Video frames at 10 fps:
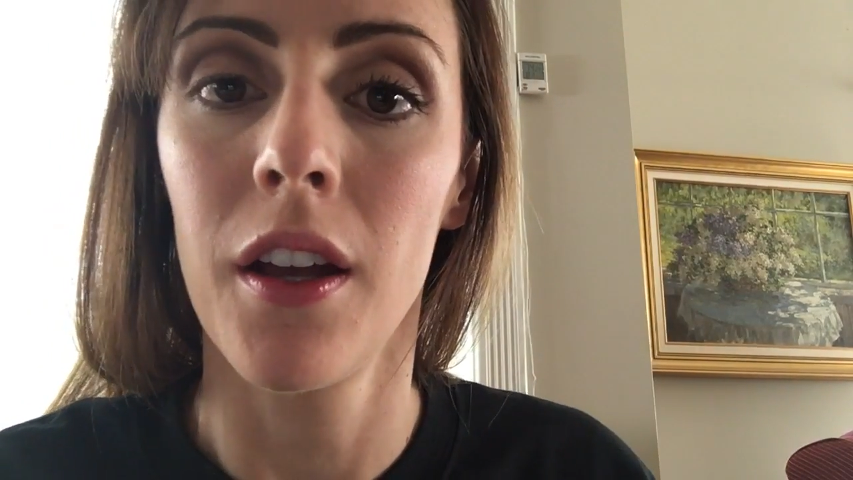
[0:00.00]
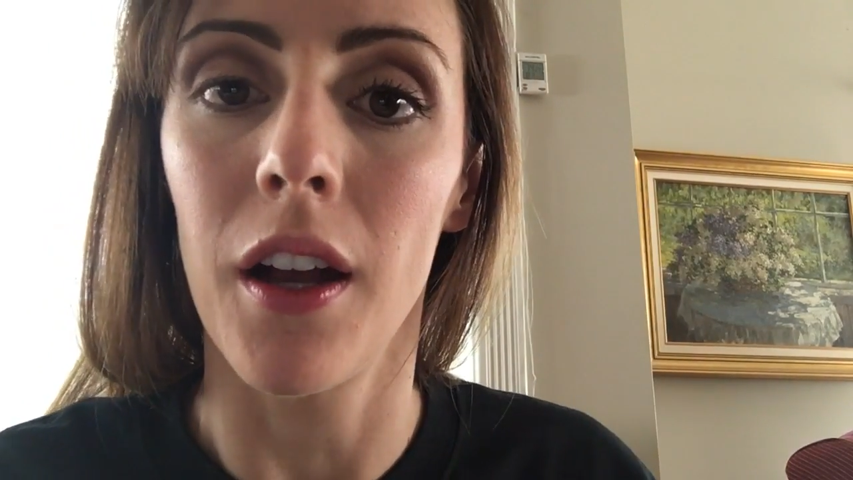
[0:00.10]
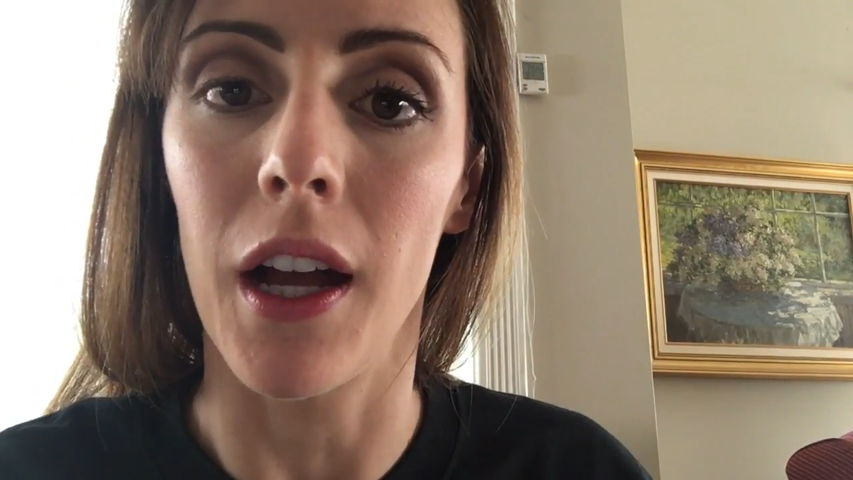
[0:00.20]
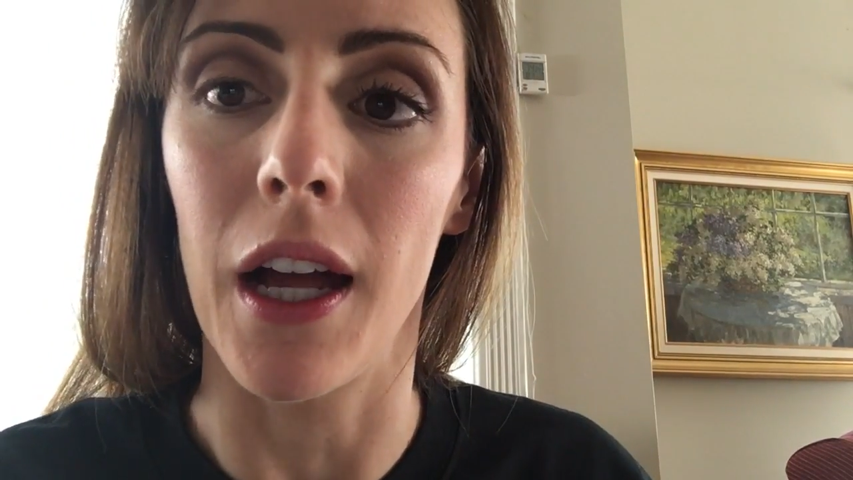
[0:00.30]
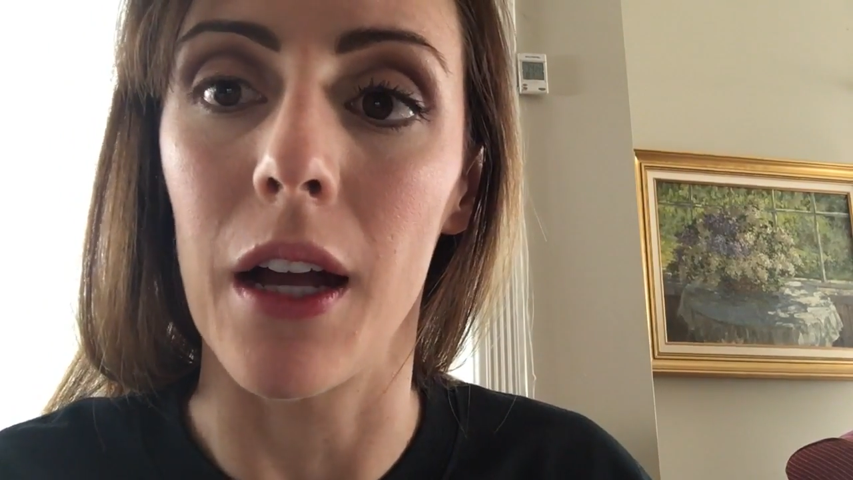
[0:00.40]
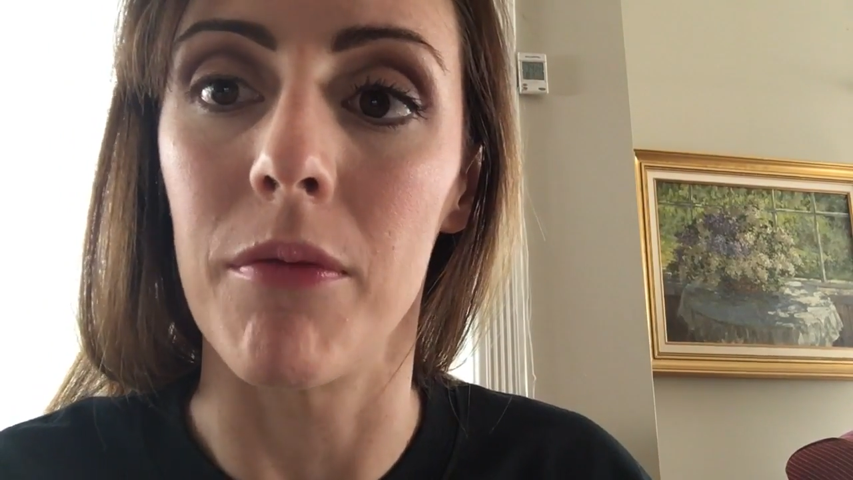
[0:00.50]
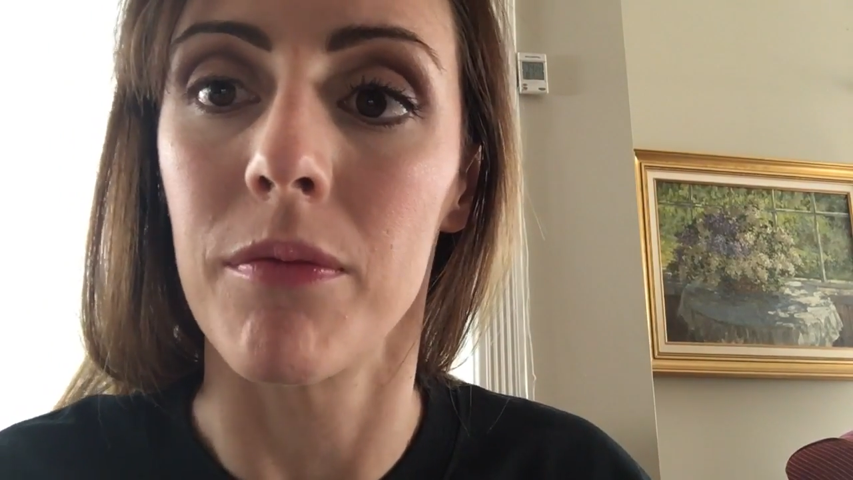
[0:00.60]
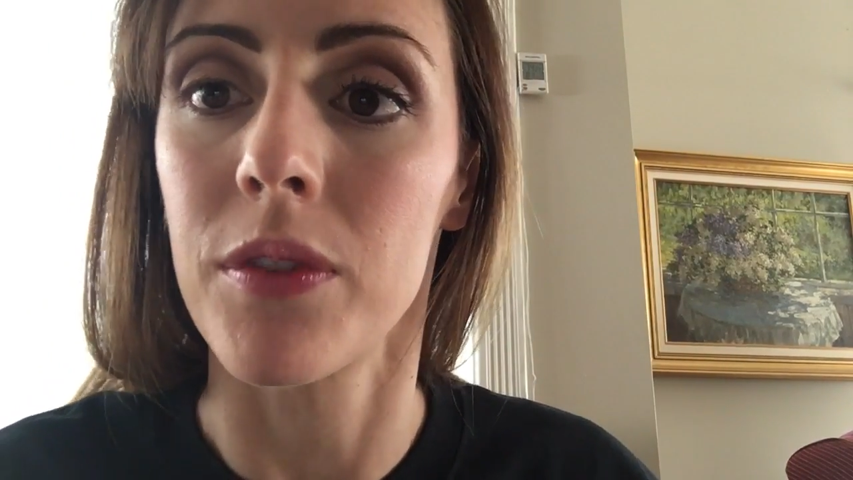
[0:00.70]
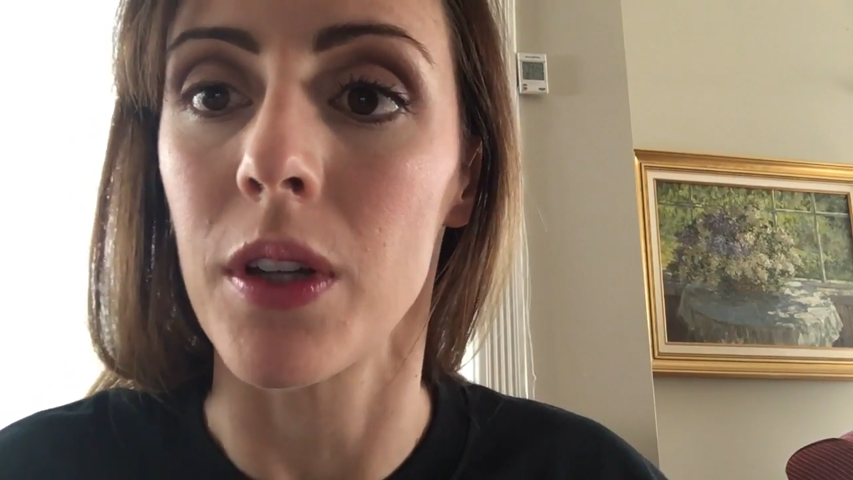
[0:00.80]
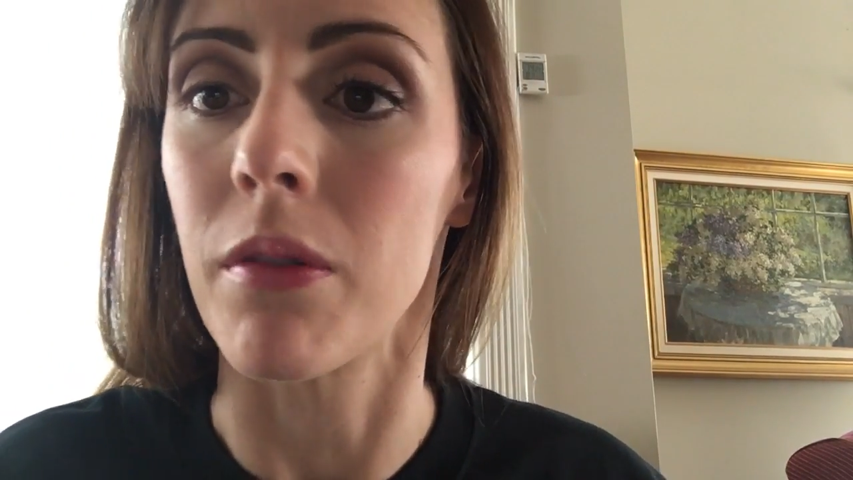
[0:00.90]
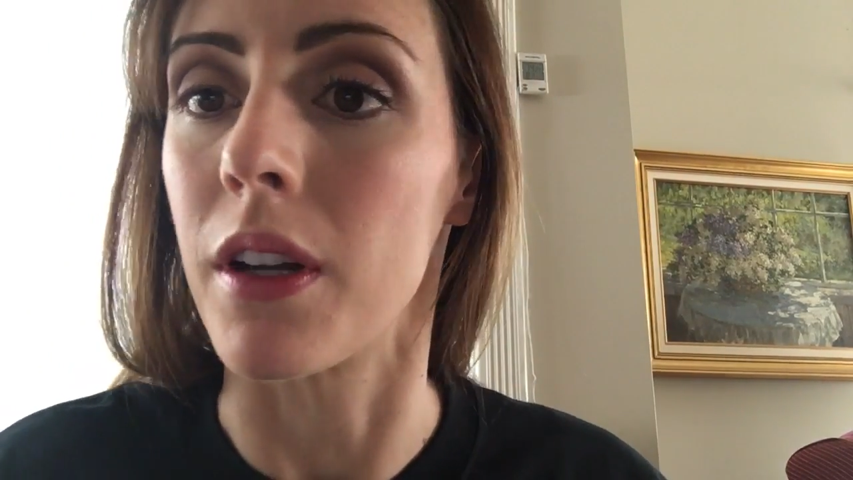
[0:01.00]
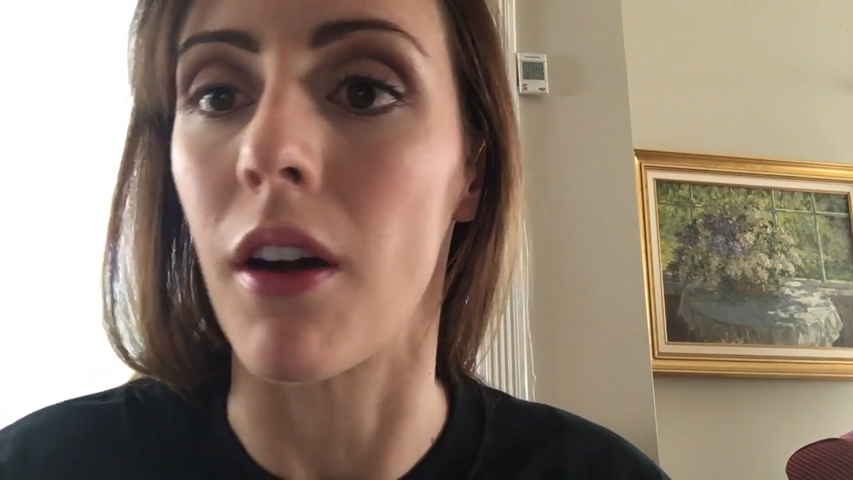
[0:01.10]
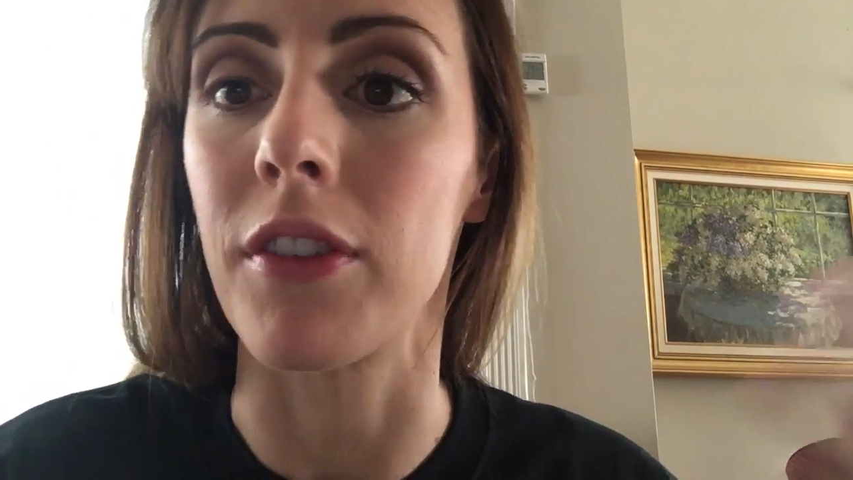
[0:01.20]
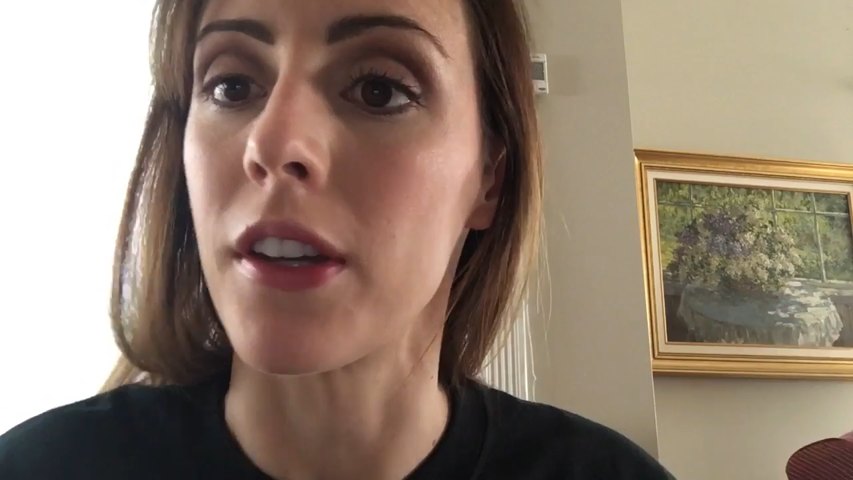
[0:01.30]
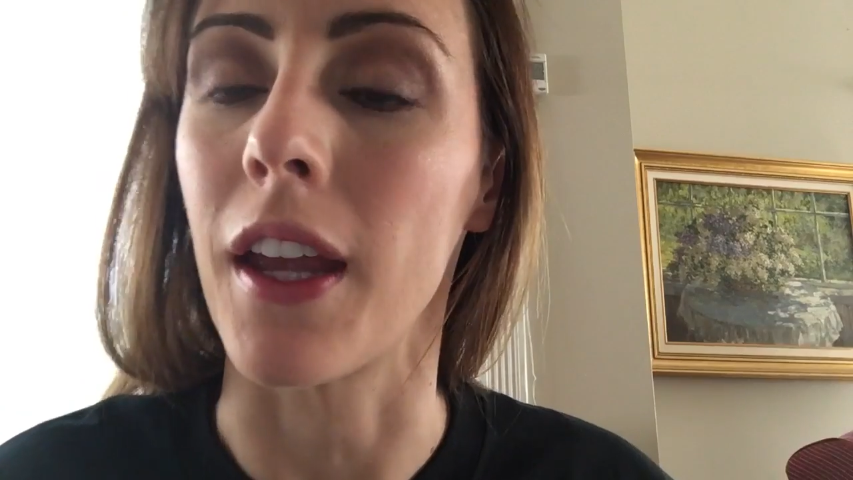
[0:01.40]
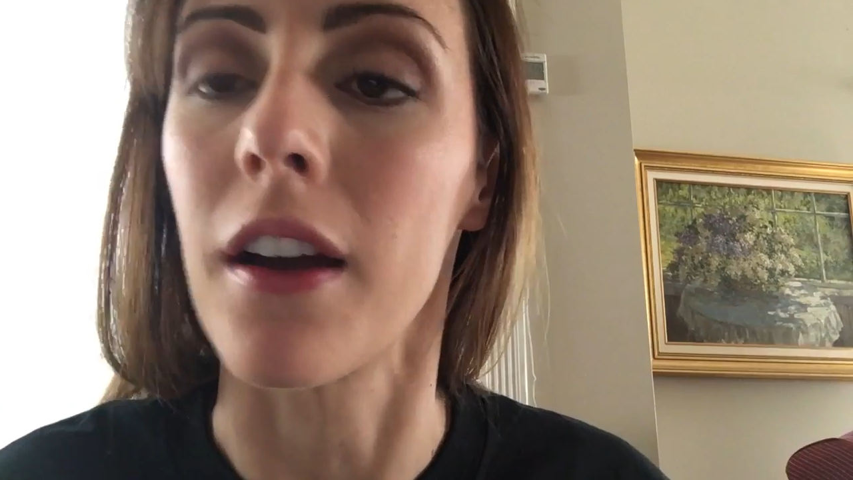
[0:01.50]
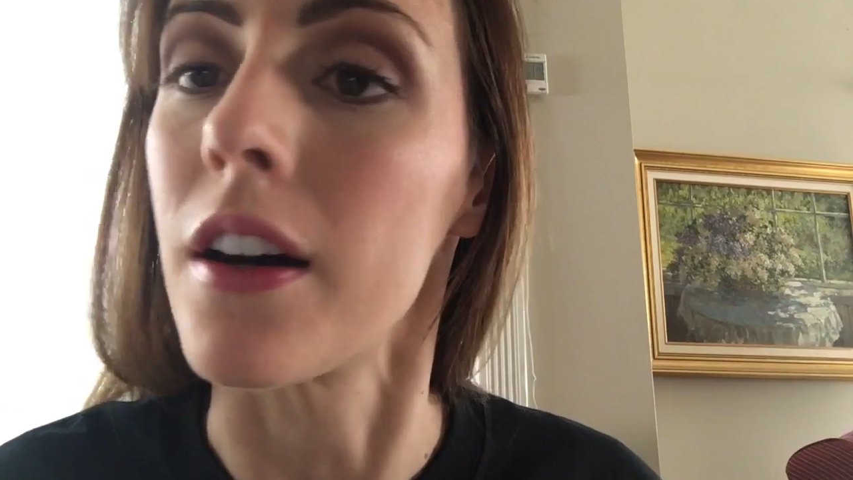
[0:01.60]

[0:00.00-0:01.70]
so we don't have to take